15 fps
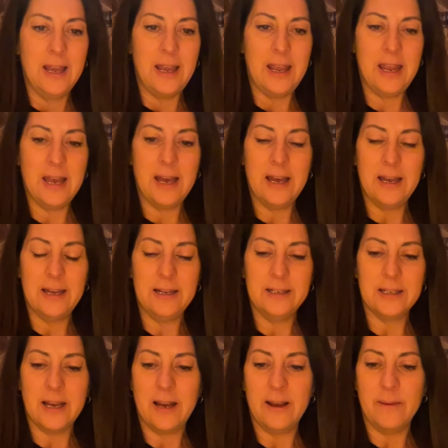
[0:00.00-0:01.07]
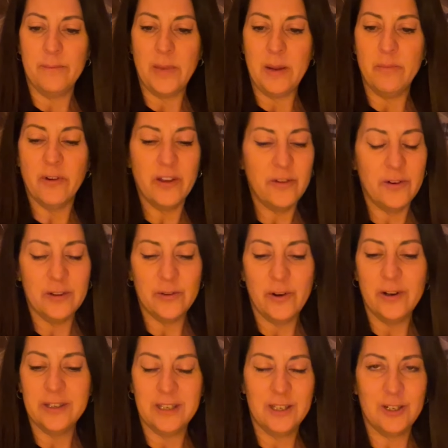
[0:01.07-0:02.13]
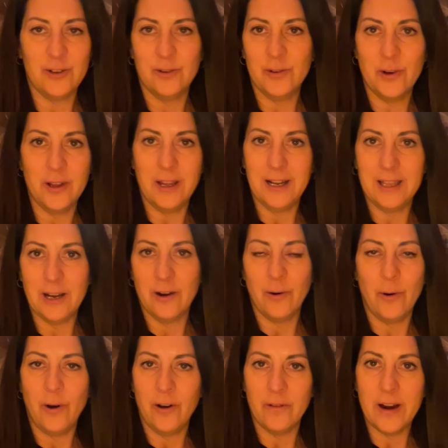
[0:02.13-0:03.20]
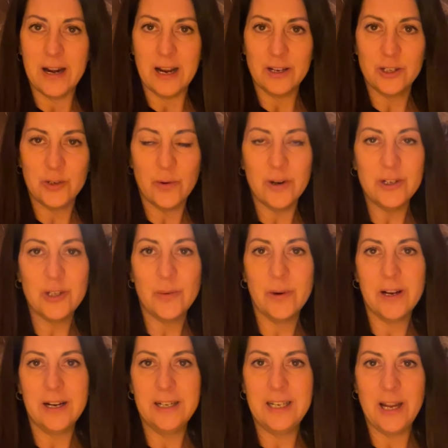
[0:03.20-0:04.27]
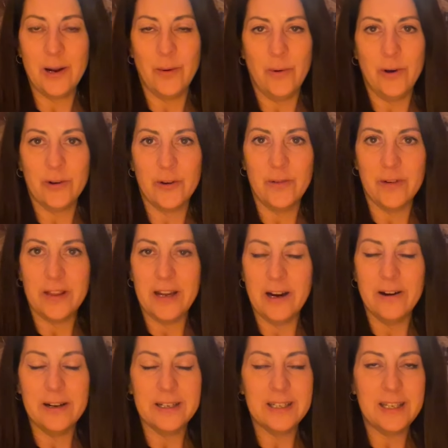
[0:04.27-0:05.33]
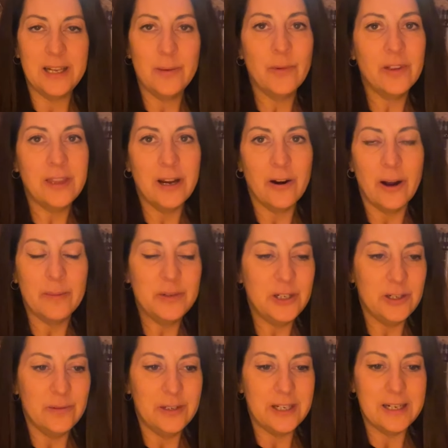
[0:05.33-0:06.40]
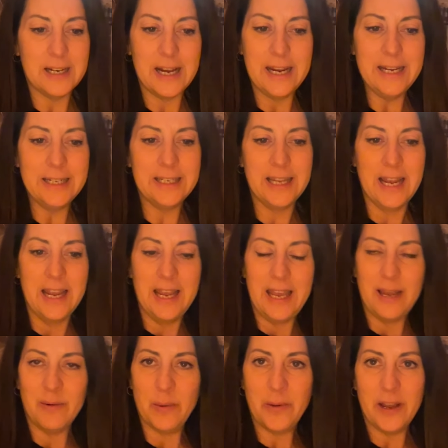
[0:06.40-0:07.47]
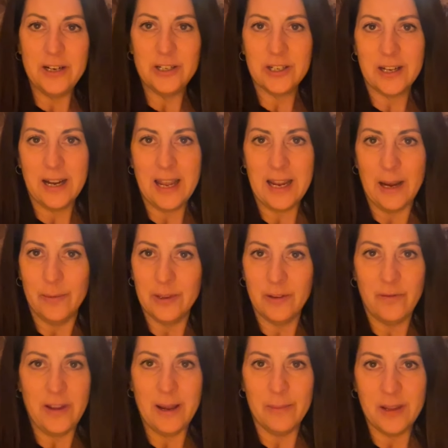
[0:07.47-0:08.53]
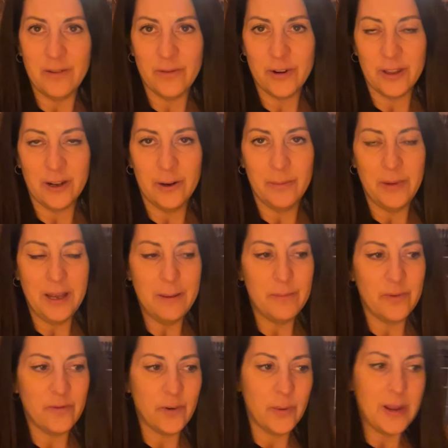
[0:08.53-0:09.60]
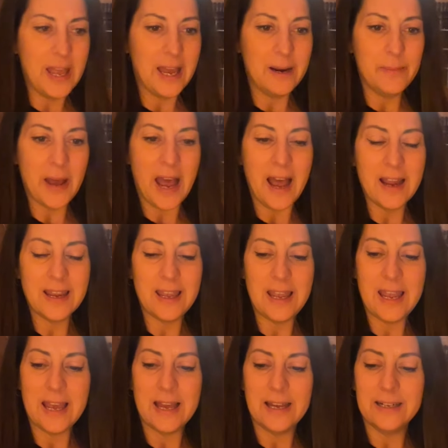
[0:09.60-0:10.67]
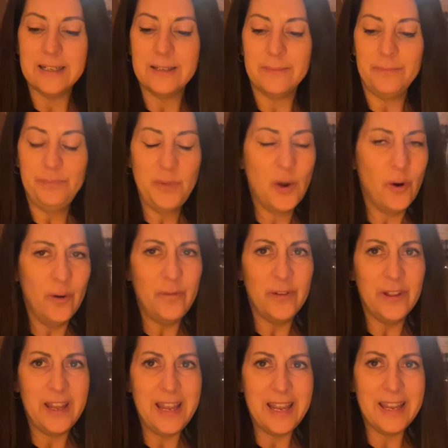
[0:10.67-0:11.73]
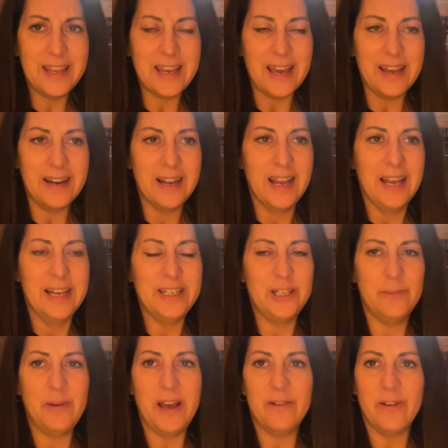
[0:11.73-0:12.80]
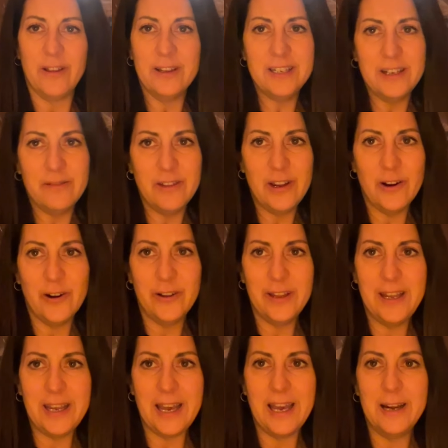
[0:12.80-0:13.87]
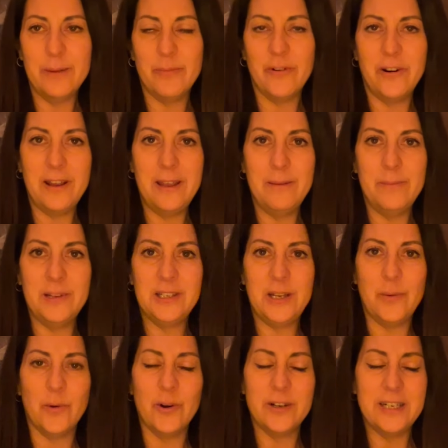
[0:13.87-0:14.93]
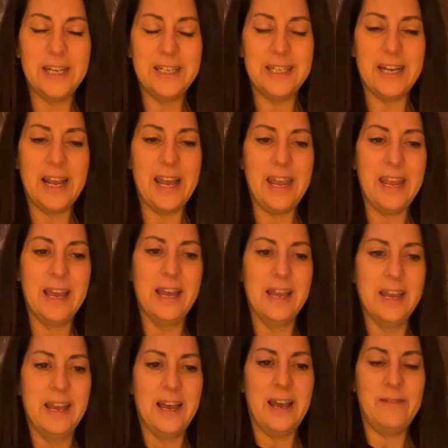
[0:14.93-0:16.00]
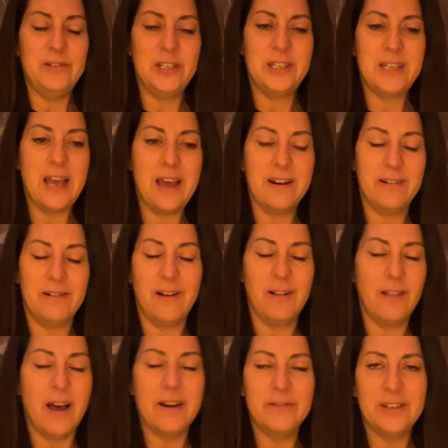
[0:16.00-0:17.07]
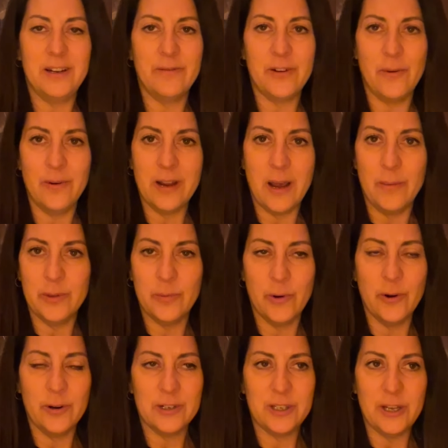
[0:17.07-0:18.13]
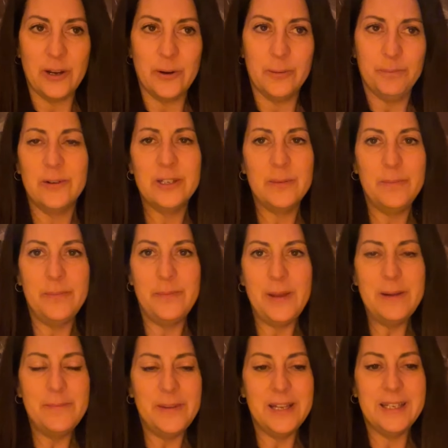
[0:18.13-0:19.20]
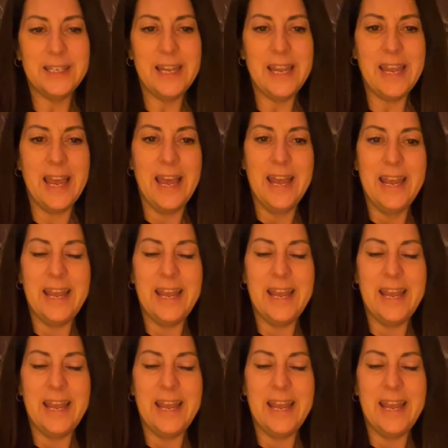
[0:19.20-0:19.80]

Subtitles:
And my brother-in-law, sister-in-law, like, they're all right next door. So we're going to take a walk over there and see what they're up to tonight. And we're probably just going to hang out with the family for a little bit before we head back and hopefully get to bed relatively early. I had a pretty busy work day today. I've just had a lot of stuff going on with work, so it's been busy.